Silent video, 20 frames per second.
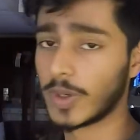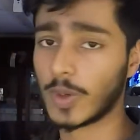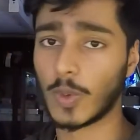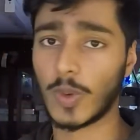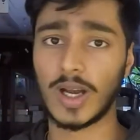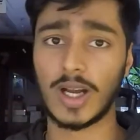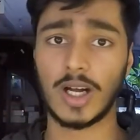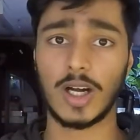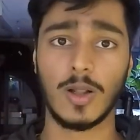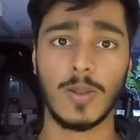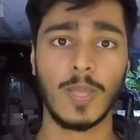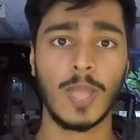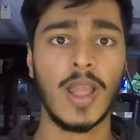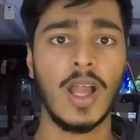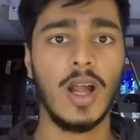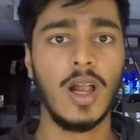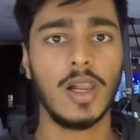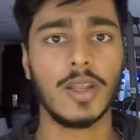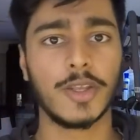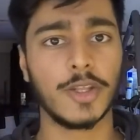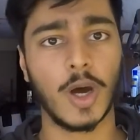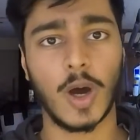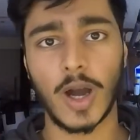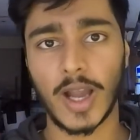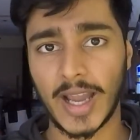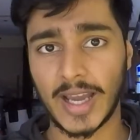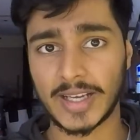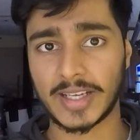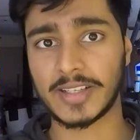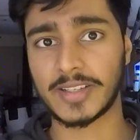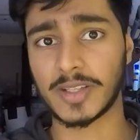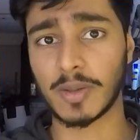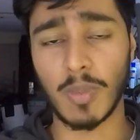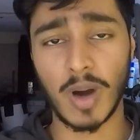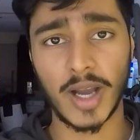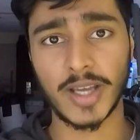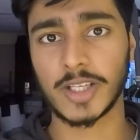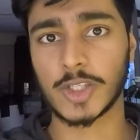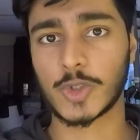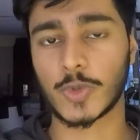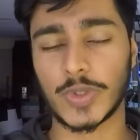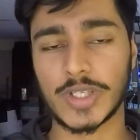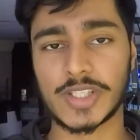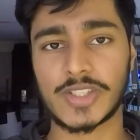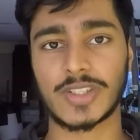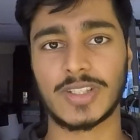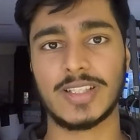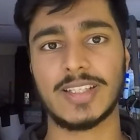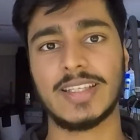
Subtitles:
well. You know, I added in the Midas recently.